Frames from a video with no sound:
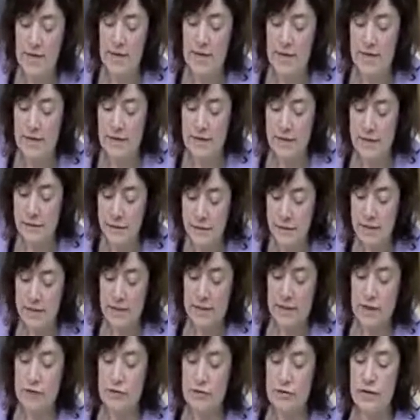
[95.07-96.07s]
It
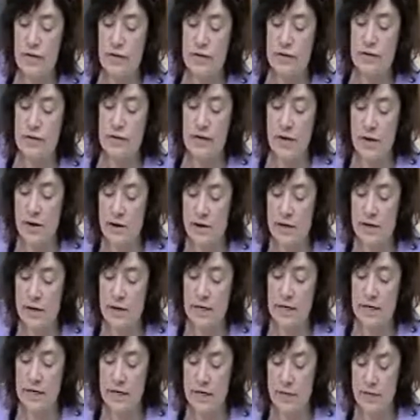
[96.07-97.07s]
doesn't address the
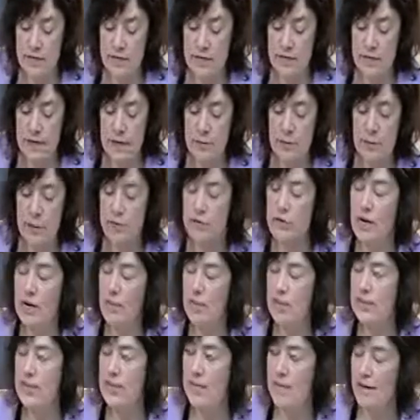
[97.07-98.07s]
early years and would
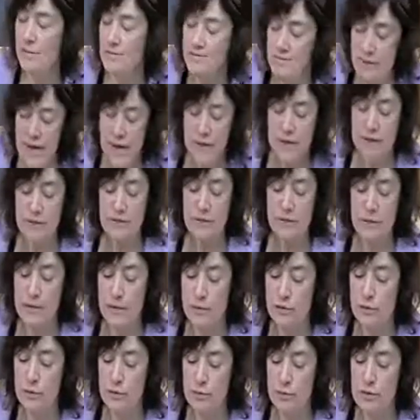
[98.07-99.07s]
represent a massive
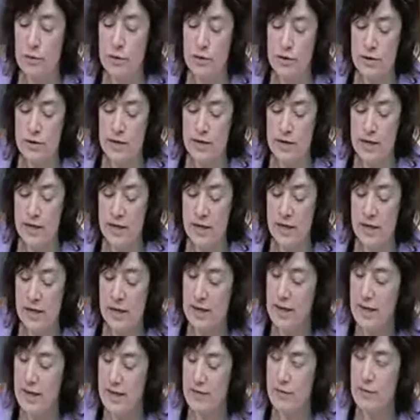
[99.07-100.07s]
missed opportunity
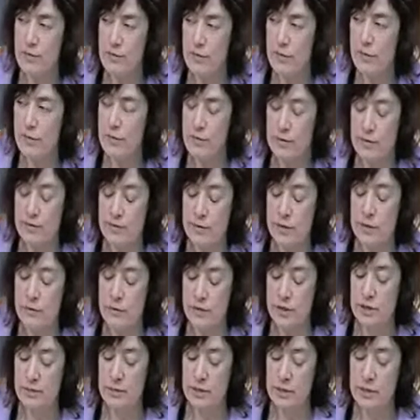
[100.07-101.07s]
if the bill were
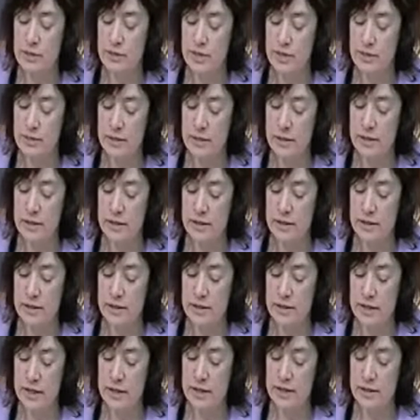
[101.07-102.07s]
to be passed as
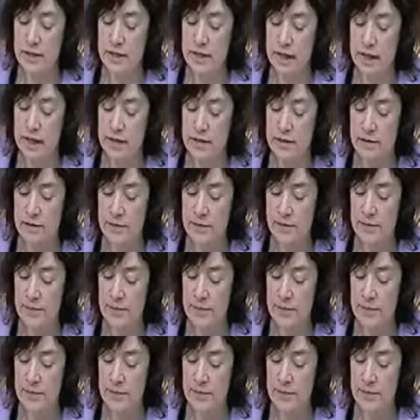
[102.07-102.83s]
it now stands.